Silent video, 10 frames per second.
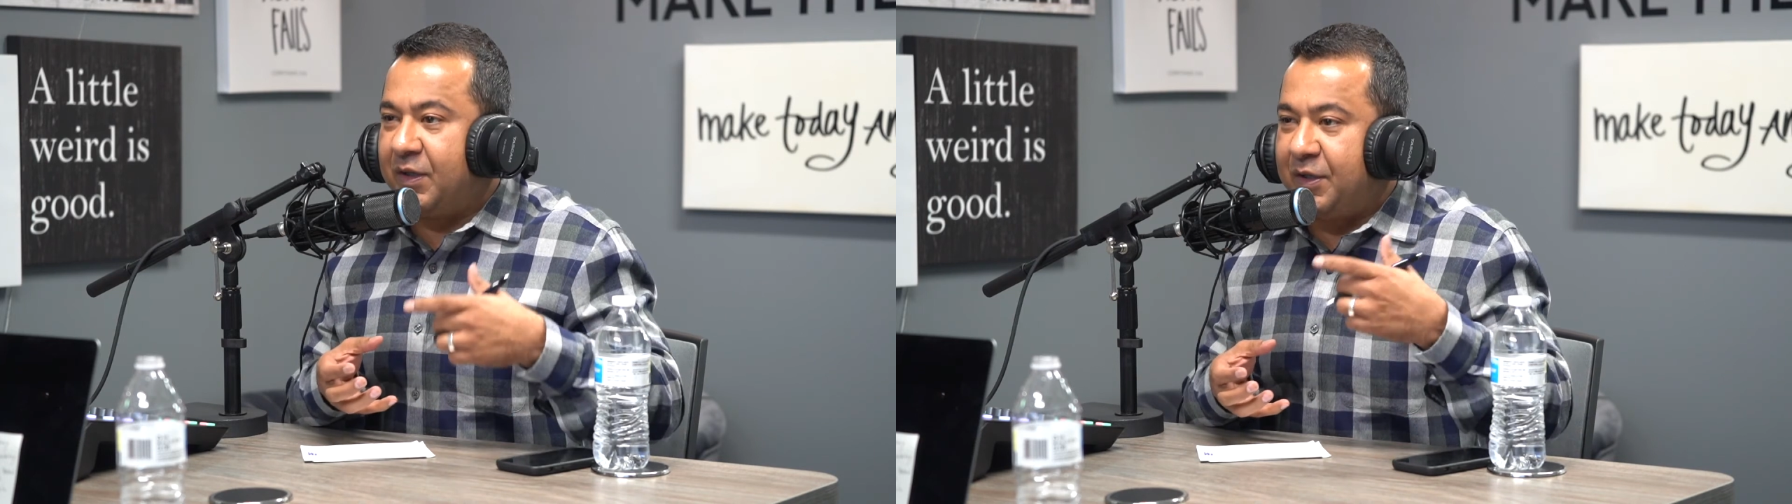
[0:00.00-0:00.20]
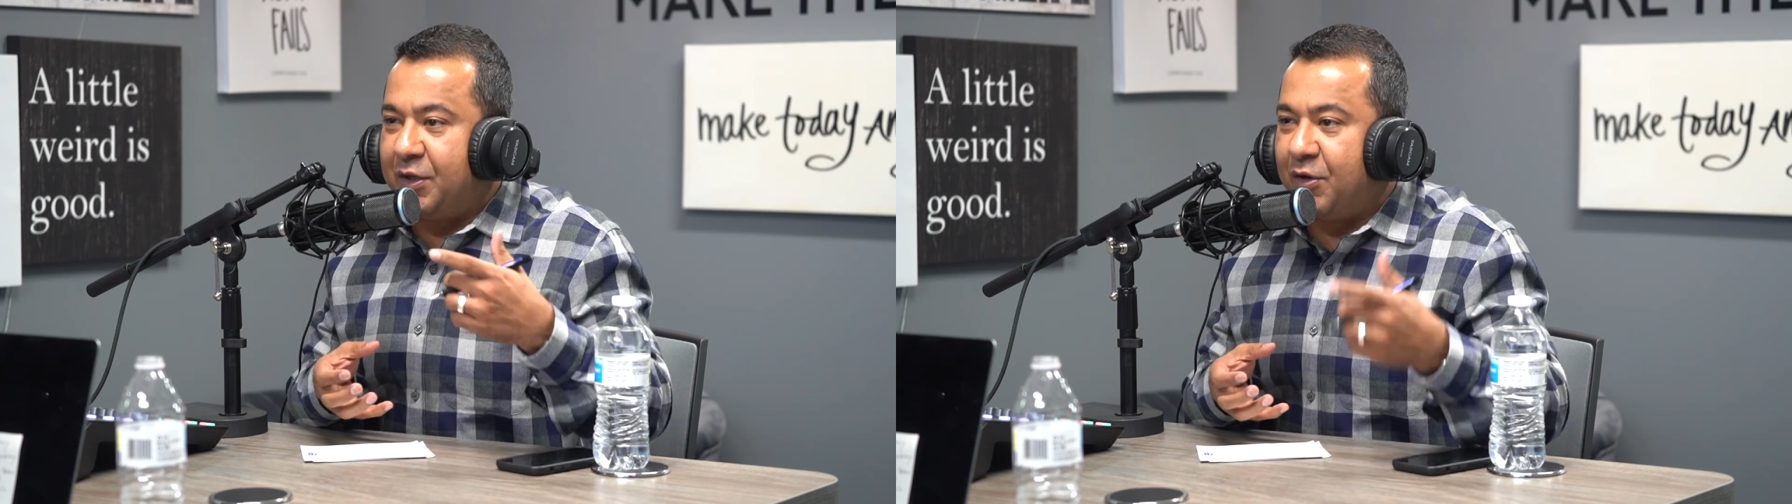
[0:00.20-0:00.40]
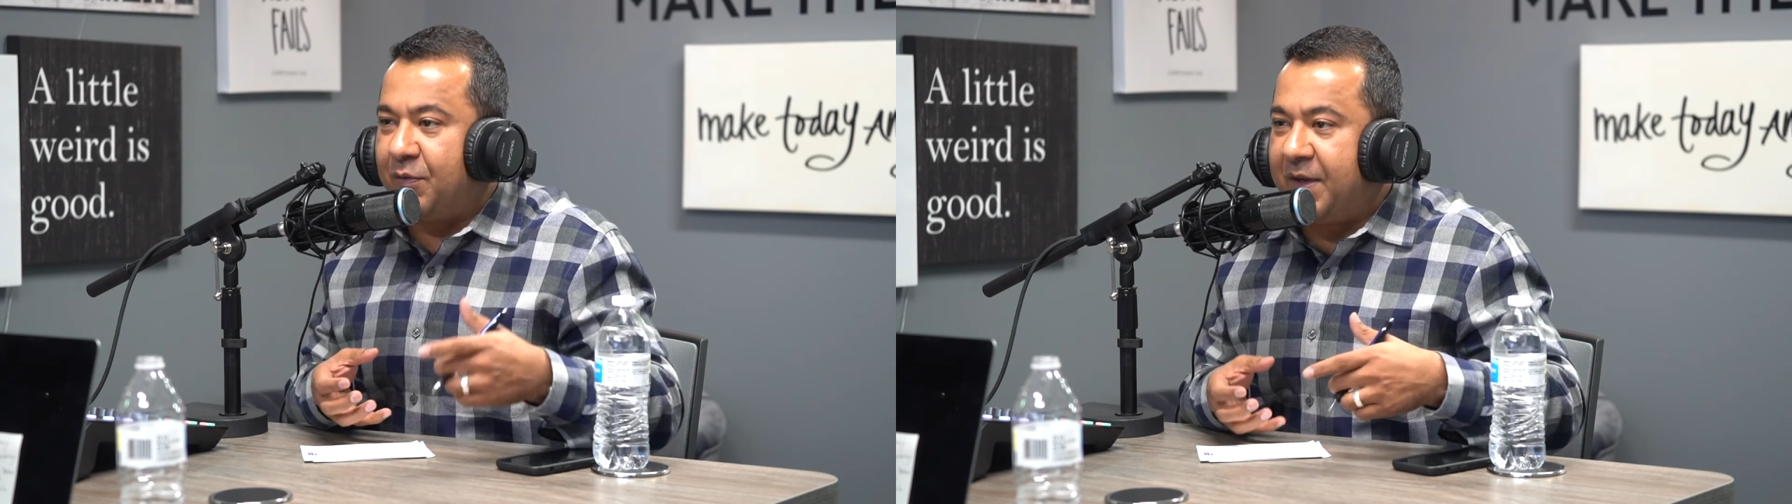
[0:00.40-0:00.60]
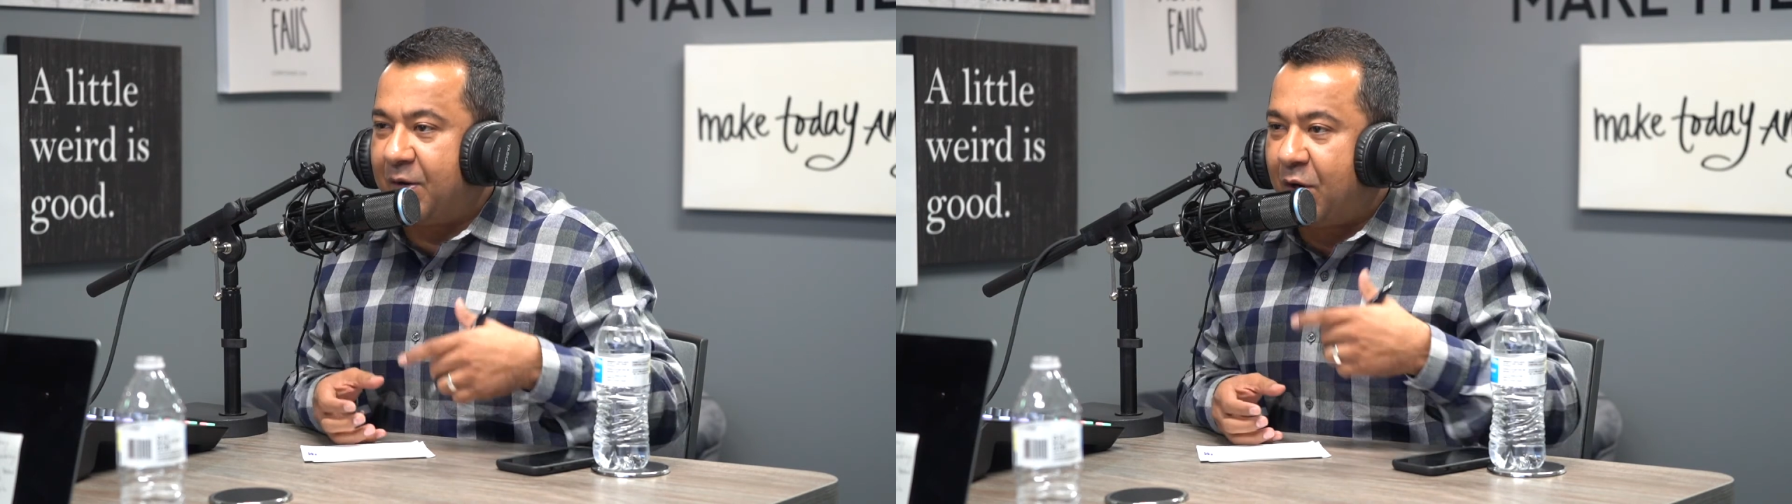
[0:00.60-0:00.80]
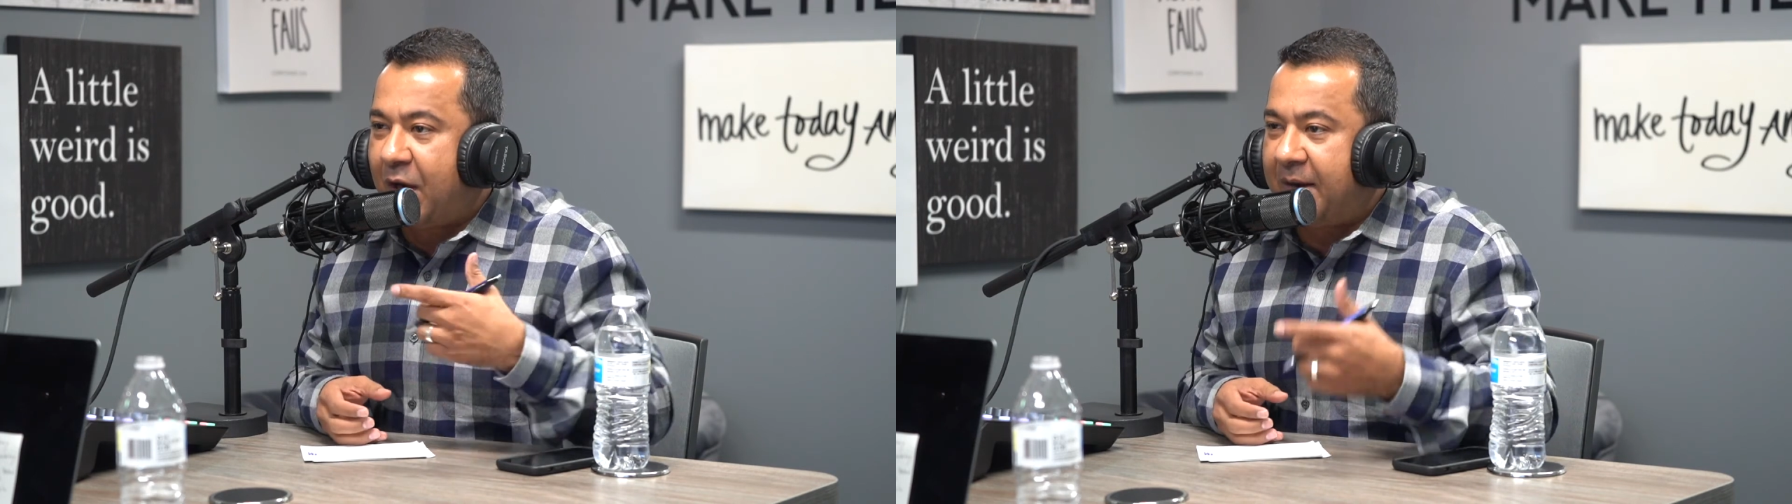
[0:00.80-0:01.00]
you know, their
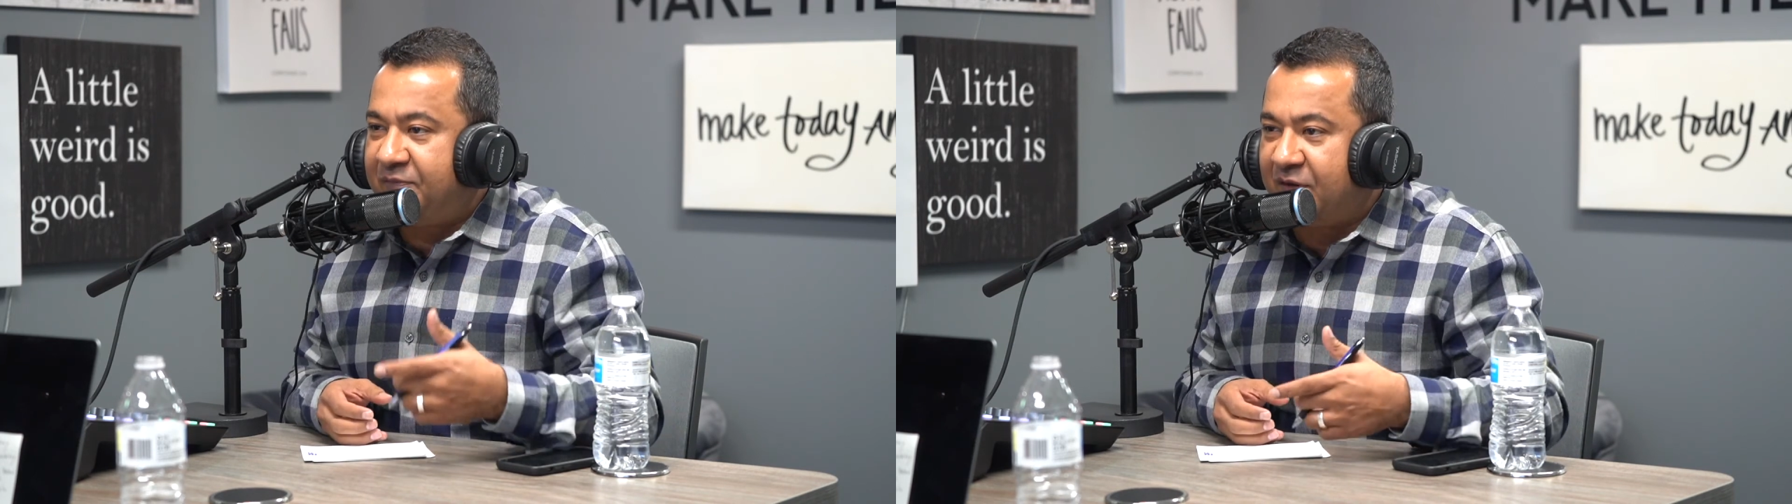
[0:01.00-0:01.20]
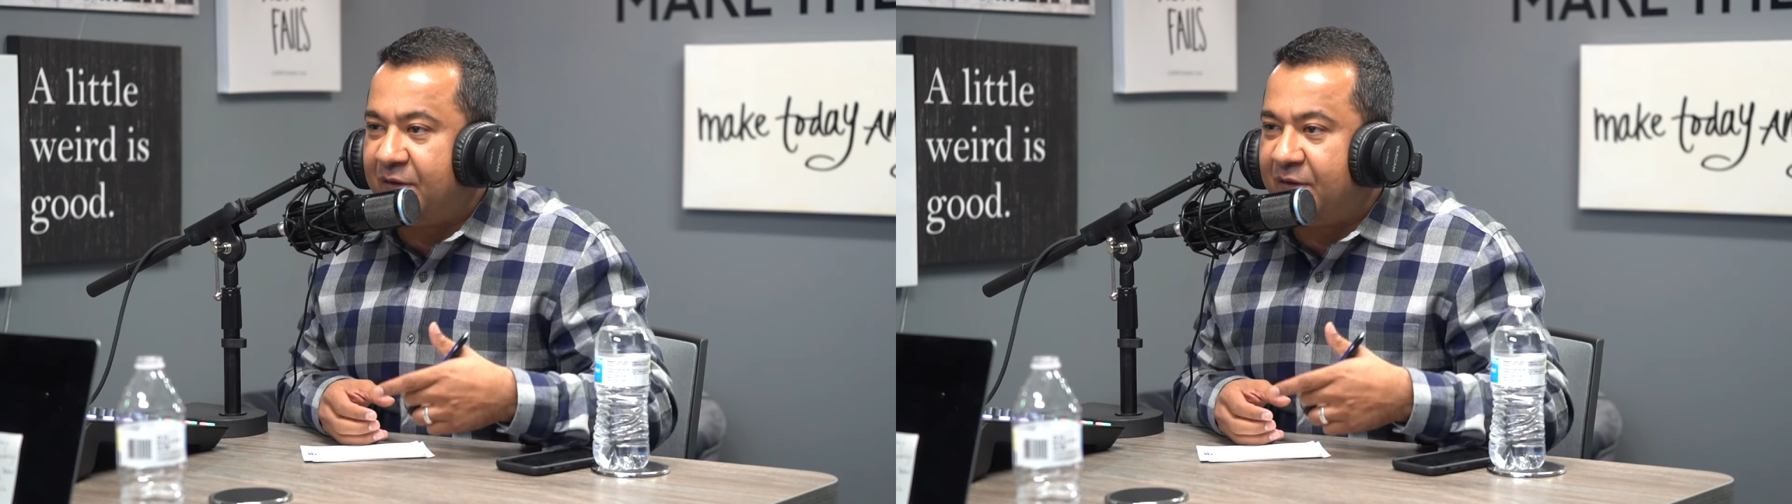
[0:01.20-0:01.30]
options,